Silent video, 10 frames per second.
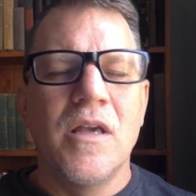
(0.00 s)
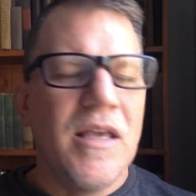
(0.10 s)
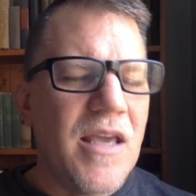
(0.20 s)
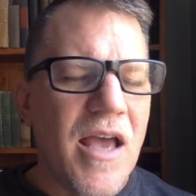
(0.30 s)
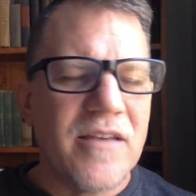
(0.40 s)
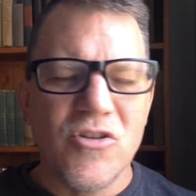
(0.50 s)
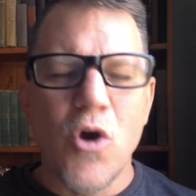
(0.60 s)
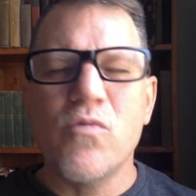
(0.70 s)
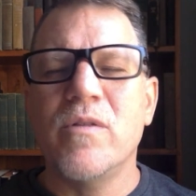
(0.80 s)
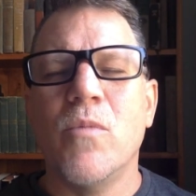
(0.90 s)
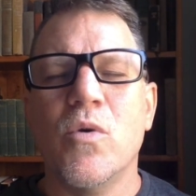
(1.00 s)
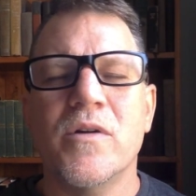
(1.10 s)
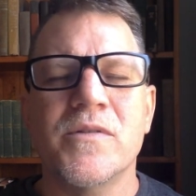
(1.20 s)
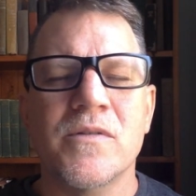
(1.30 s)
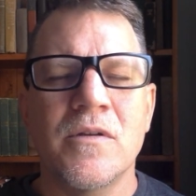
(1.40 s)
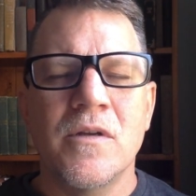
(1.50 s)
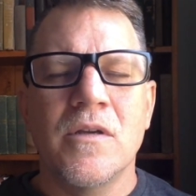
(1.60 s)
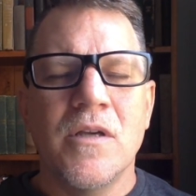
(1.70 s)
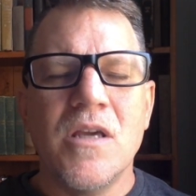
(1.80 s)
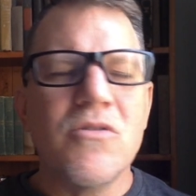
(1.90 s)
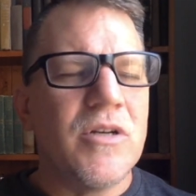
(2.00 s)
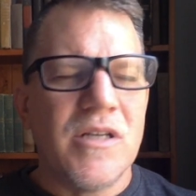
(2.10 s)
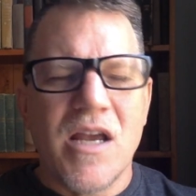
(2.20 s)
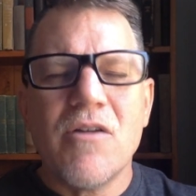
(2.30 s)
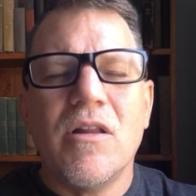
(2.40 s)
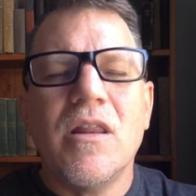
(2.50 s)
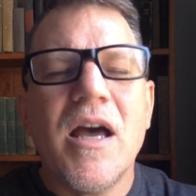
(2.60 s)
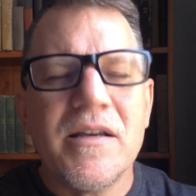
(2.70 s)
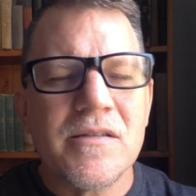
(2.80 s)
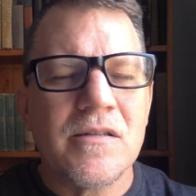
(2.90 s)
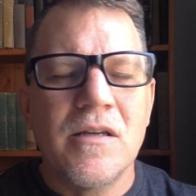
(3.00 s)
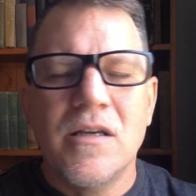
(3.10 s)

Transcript: He has no remorse. He couldn't care less.